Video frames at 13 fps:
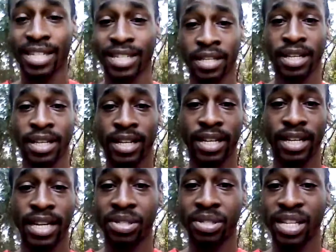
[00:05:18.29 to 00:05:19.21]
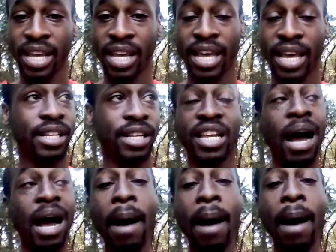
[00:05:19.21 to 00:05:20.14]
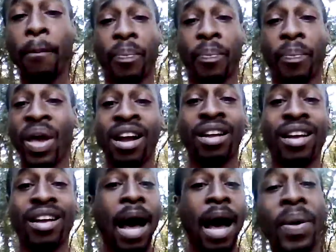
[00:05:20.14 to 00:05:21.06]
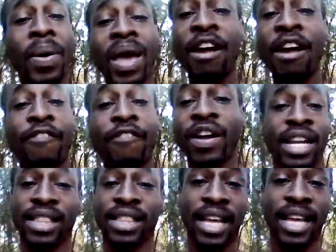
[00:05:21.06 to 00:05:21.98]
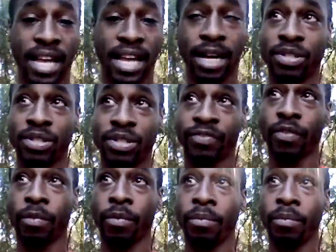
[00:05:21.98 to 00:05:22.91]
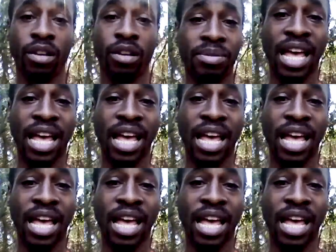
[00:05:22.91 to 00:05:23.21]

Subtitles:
You know what I'm saying? And see, I'm prepared. I'm prepared for anything that comes for me. You know what I'm saying?